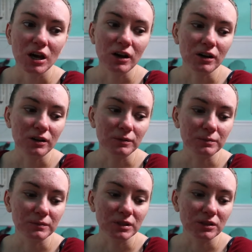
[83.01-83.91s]

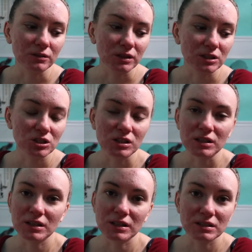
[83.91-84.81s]
you know, like she
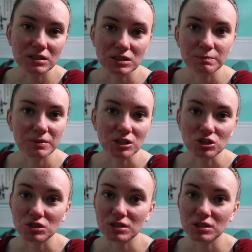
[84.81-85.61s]
needs special